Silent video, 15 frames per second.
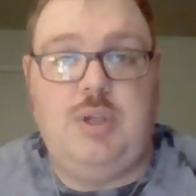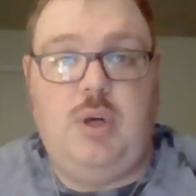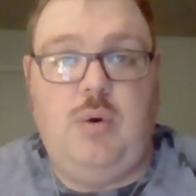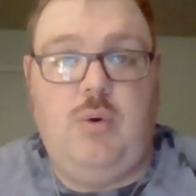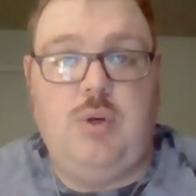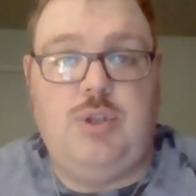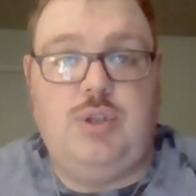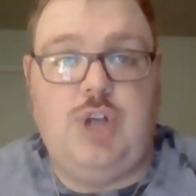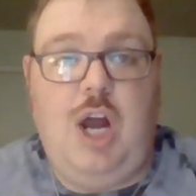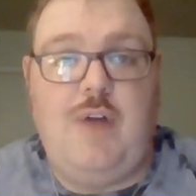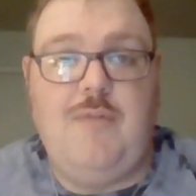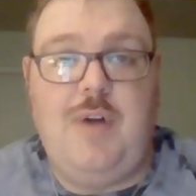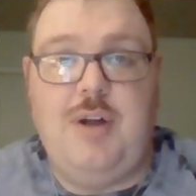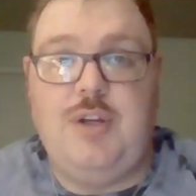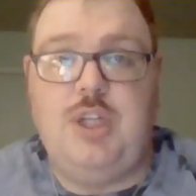of course,
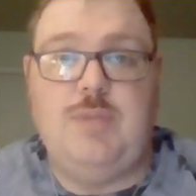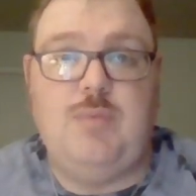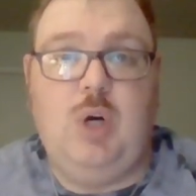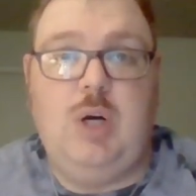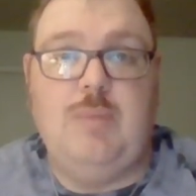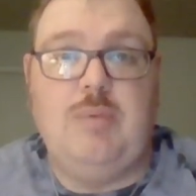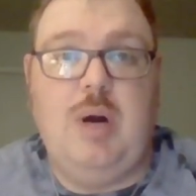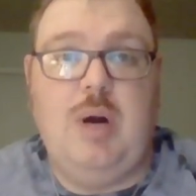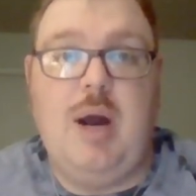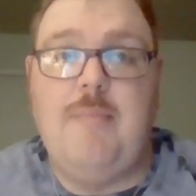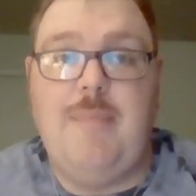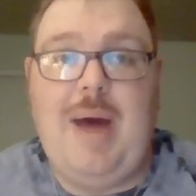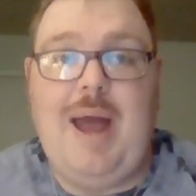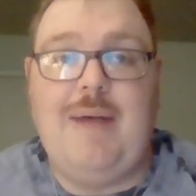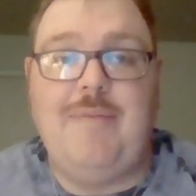John Francis Moore brought
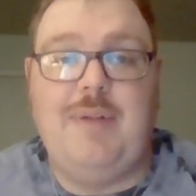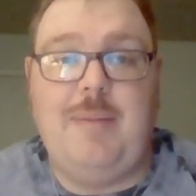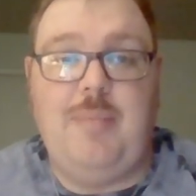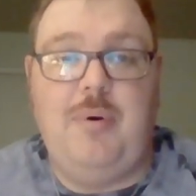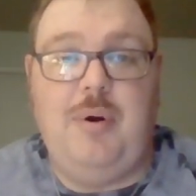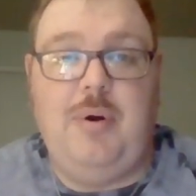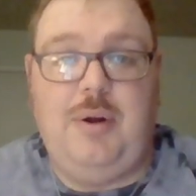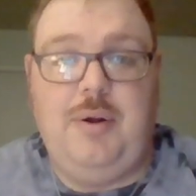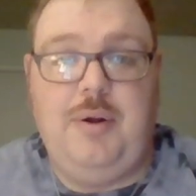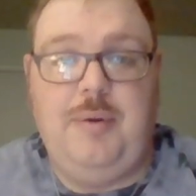him back for the book.